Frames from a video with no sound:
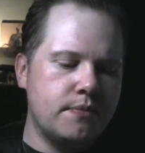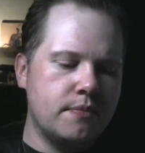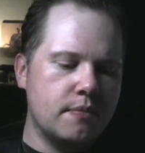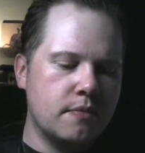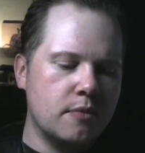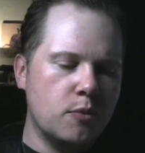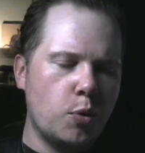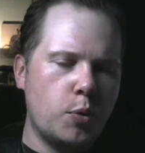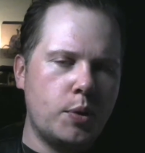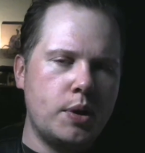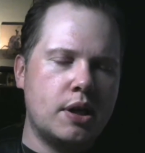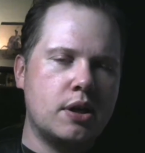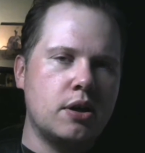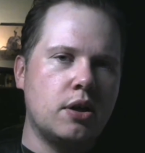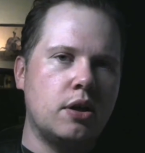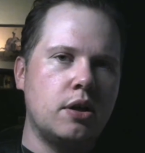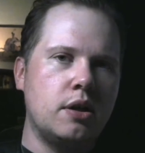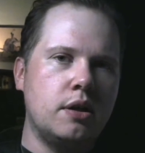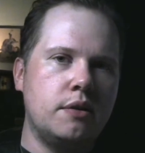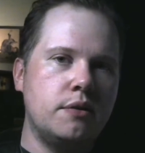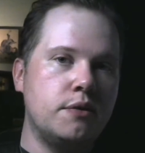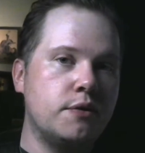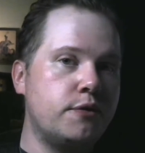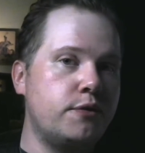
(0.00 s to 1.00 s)
what we
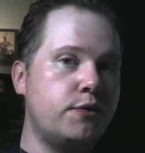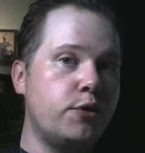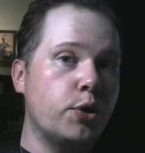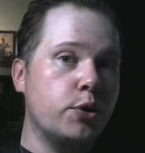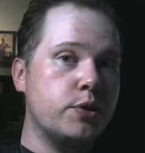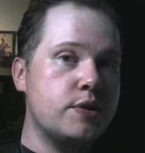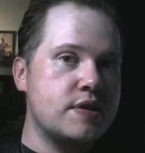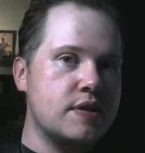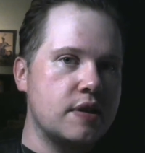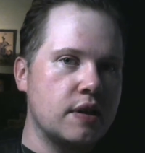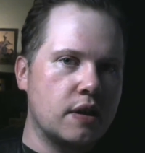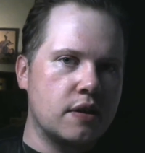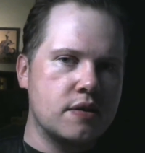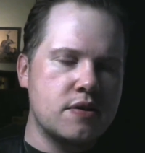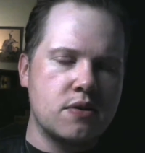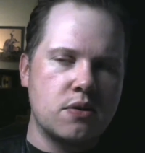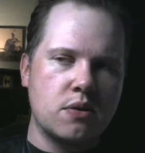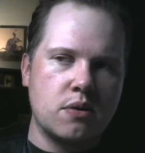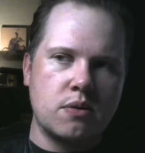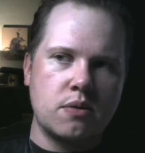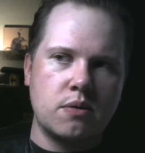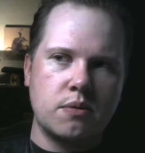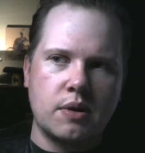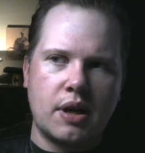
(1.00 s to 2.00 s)
call würzig,
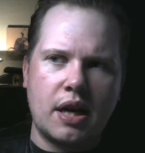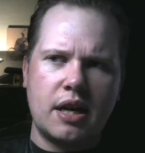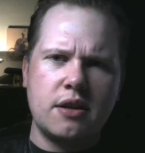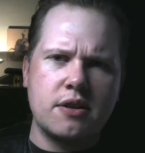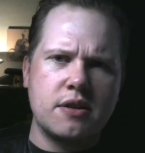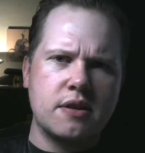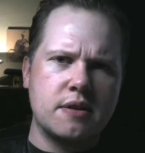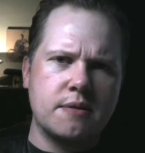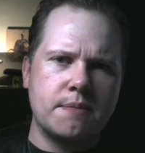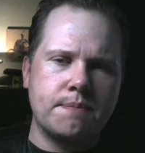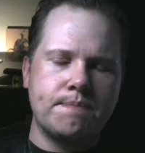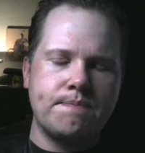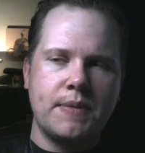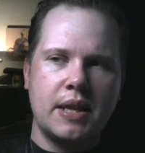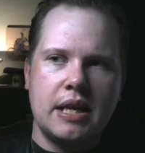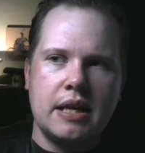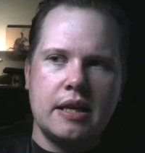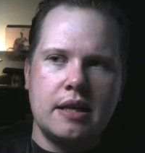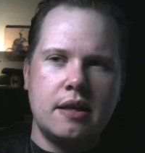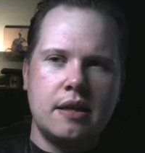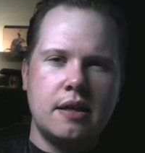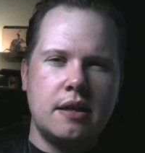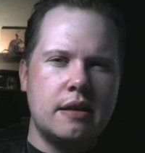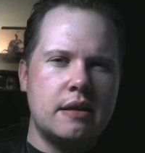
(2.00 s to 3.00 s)
so kind of
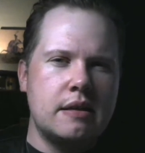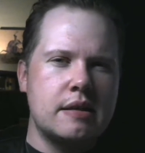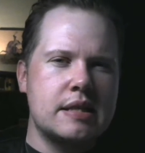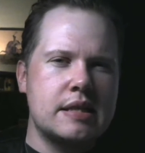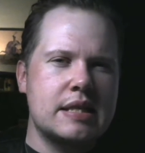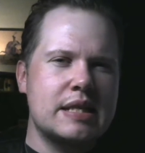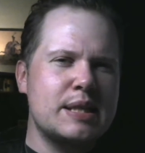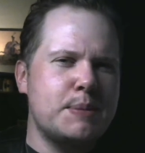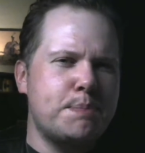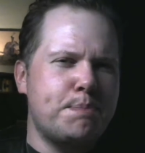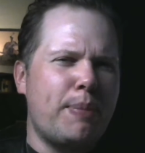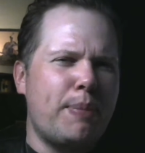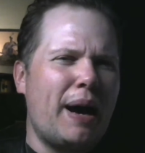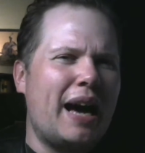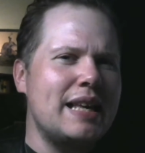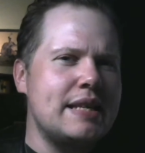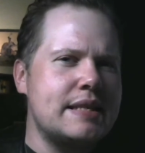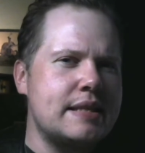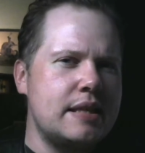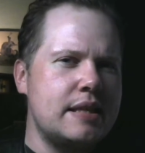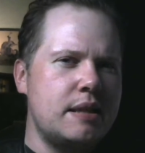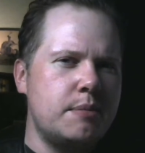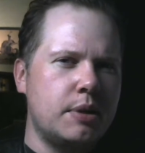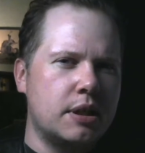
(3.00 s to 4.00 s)

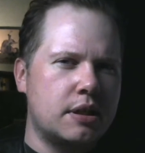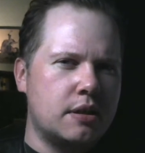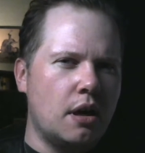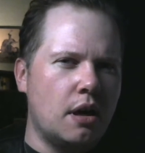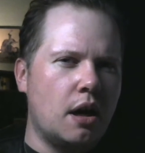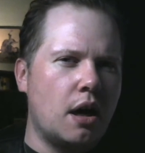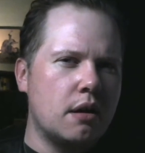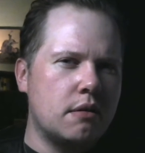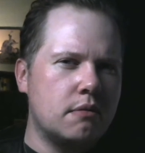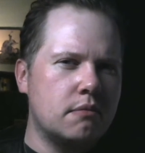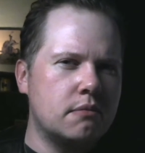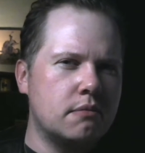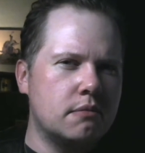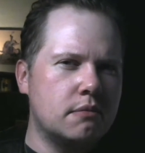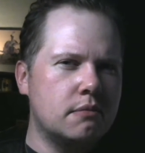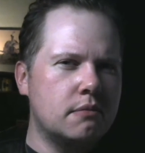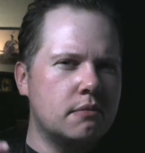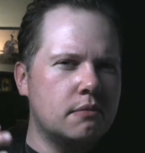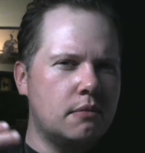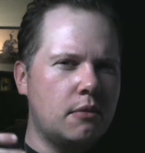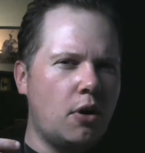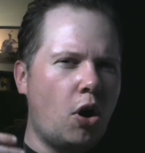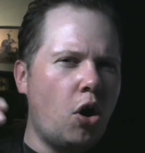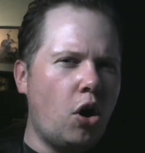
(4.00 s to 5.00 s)
spicy, but not
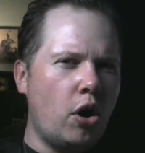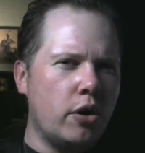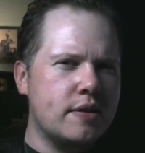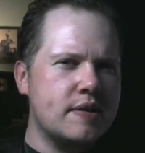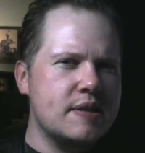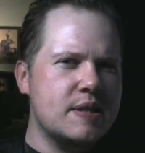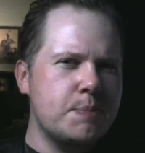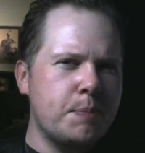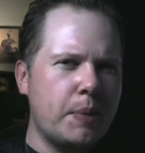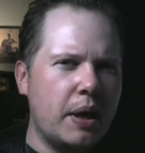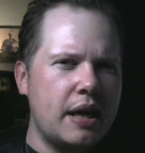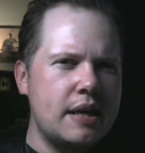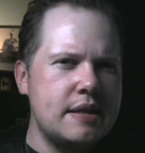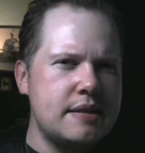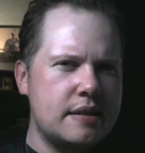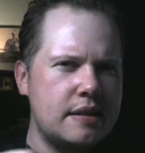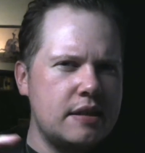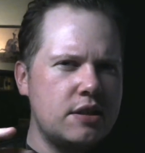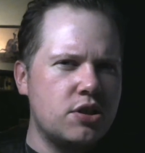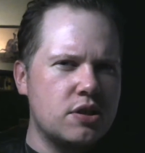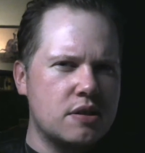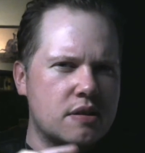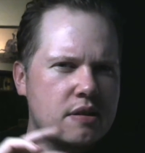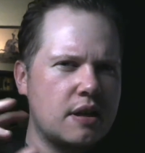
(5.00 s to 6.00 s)
hot spicy,
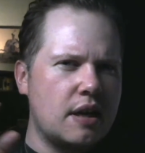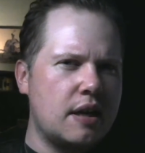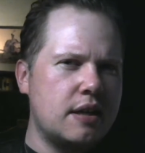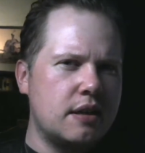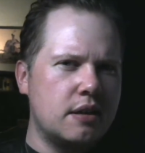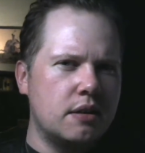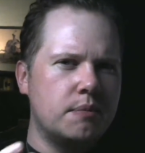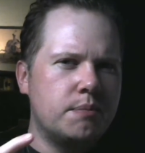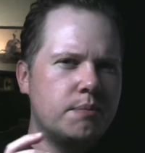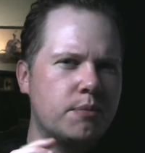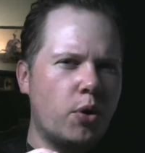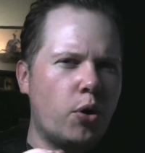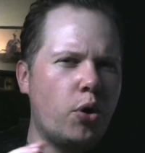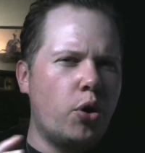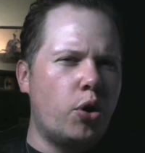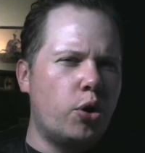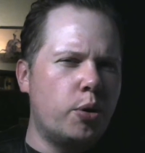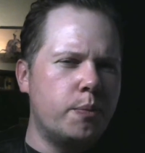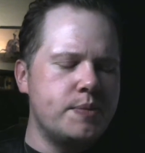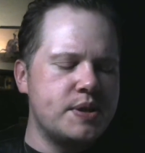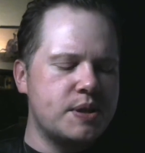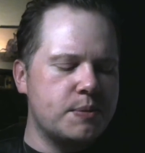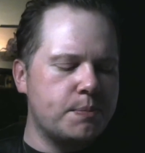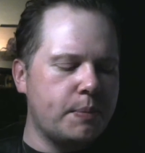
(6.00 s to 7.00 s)
just kind of
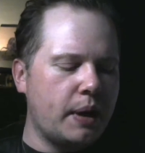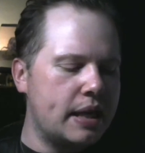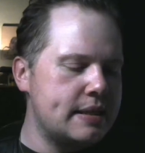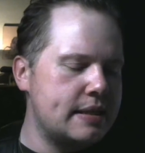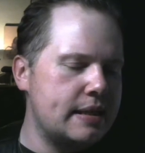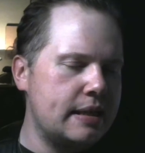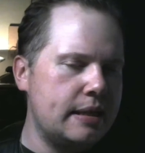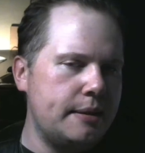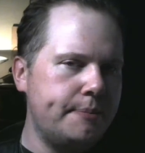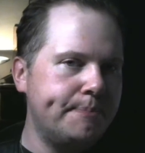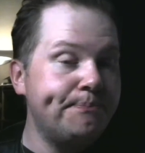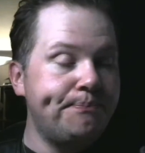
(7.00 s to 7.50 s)
herb spicy.